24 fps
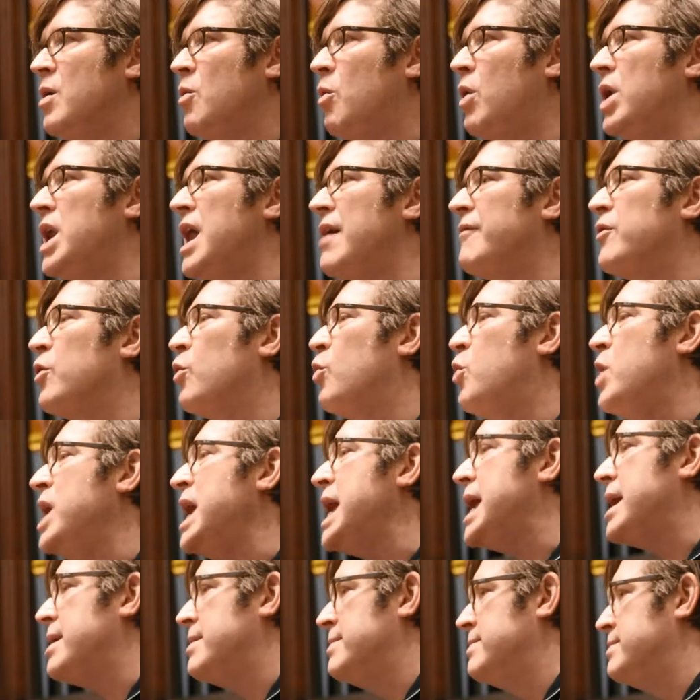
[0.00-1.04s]
whenever
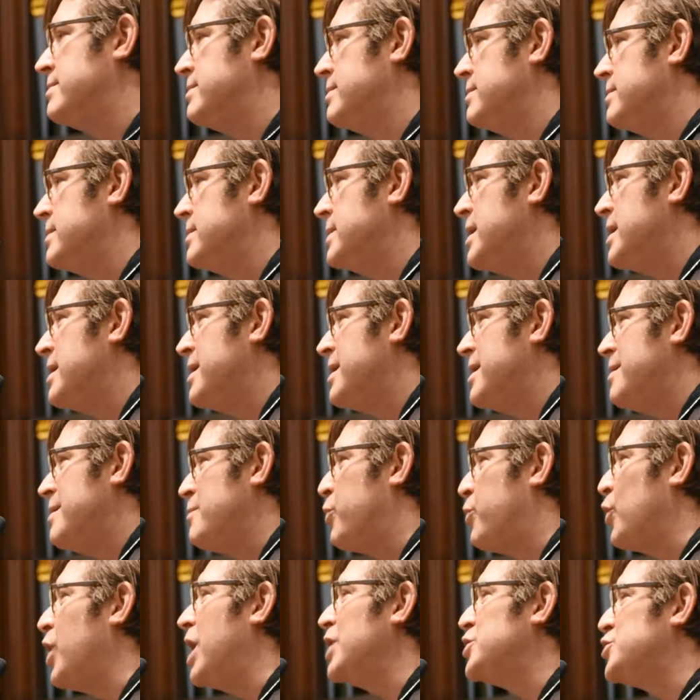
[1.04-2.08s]
we
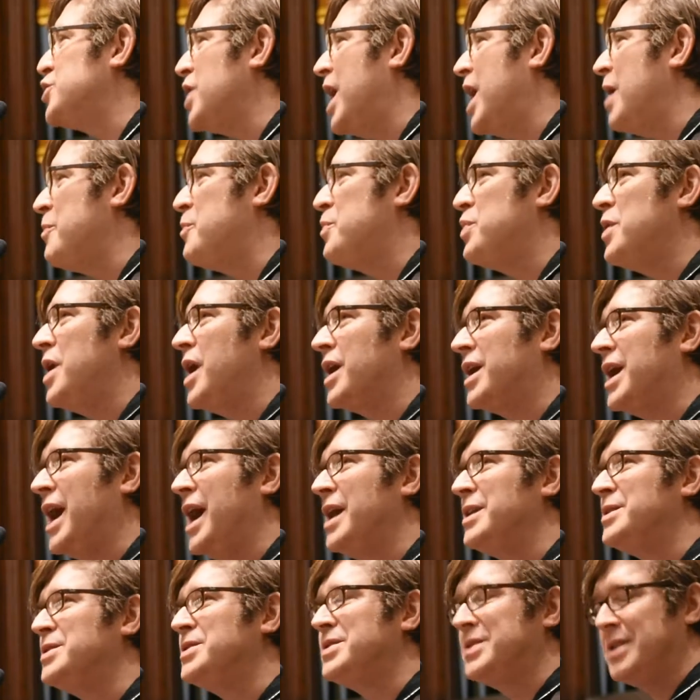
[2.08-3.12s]
brush up
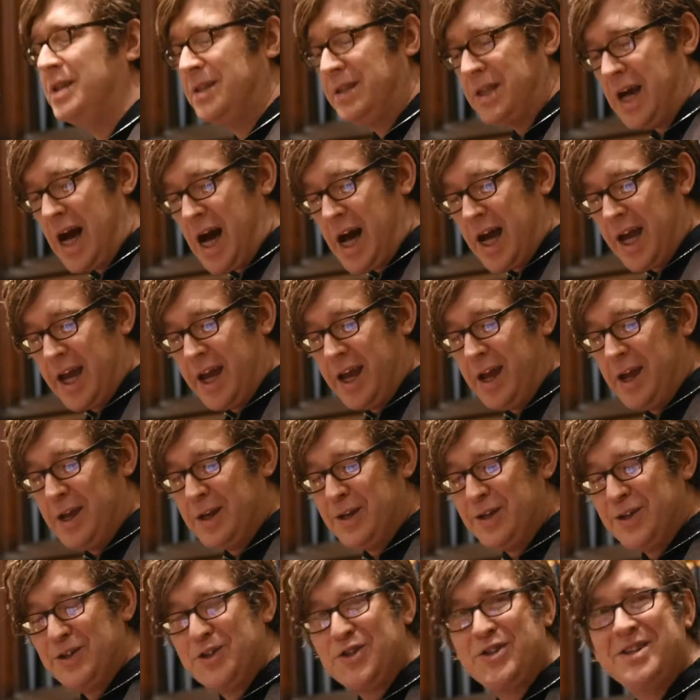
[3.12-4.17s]
against
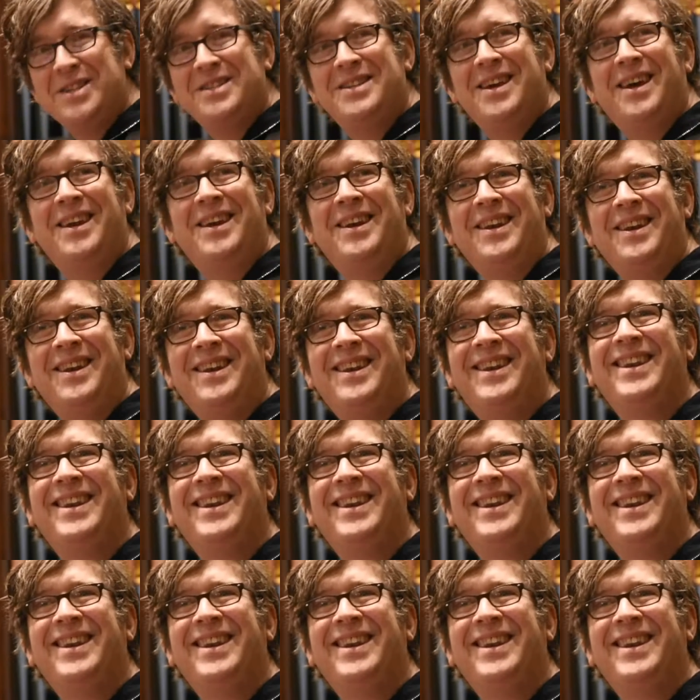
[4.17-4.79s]
dai shizen.